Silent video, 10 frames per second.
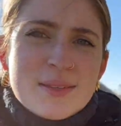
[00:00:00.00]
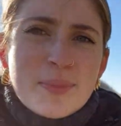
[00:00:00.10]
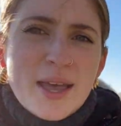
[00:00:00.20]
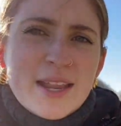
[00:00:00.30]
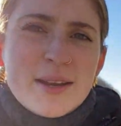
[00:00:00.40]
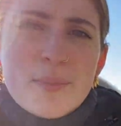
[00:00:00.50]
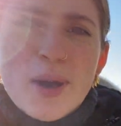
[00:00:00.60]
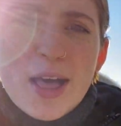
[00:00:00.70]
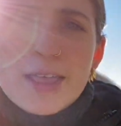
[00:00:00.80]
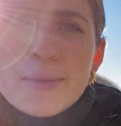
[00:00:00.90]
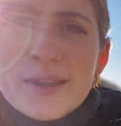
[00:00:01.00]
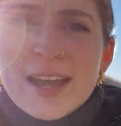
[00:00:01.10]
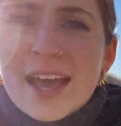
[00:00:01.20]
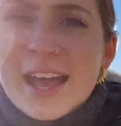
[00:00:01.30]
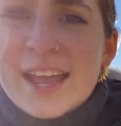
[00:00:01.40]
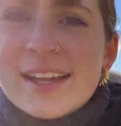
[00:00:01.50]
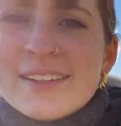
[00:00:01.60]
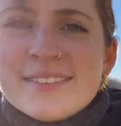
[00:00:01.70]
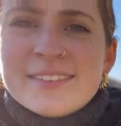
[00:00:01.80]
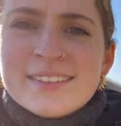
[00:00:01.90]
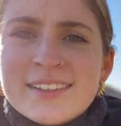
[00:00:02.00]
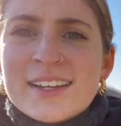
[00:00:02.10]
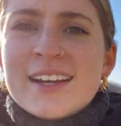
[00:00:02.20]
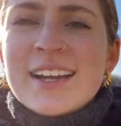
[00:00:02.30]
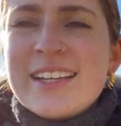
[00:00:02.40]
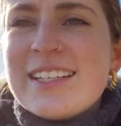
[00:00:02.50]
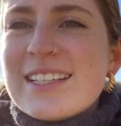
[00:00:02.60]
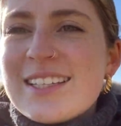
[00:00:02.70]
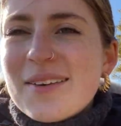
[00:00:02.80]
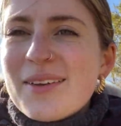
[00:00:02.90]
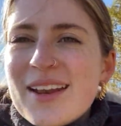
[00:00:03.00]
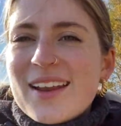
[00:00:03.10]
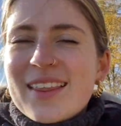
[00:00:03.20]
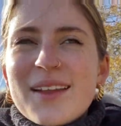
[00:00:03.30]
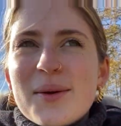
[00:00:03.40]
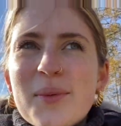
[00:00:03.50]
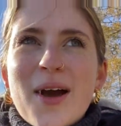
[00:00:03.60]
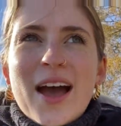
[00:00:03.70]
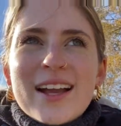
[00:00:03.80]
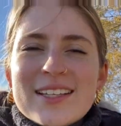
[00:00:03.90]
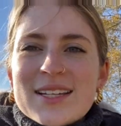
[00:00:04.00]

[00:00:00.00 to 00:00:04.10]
But Apollo and I are just going on a little walk